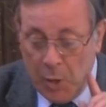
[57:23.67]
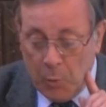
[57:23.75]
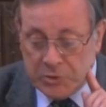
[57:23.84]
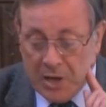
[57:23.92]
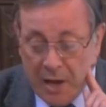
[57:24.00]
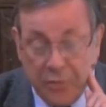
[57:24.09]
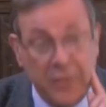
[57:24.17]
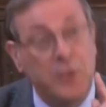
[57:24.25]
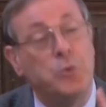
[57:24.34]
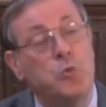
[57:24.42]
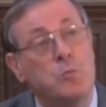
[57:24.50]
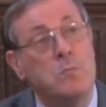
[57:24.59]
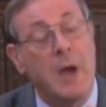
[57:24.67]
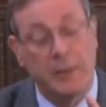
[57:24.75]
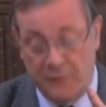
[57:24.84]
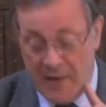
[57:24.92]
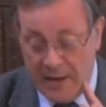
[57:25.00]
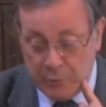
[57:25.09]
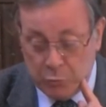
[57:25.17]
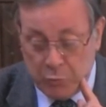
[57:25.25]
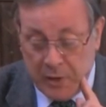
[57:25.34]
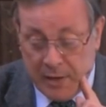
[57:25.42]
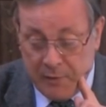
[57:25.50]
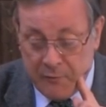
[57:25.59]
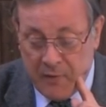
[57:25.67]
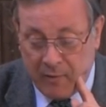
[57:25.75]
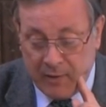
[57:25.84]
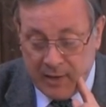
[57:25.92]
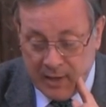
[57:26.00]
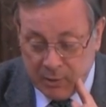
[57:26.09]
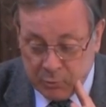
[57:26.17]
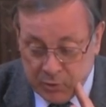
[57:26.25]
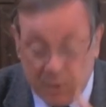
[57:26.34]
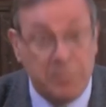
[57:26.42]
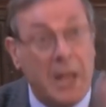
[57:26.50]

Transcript: which I think you might find really very interesting.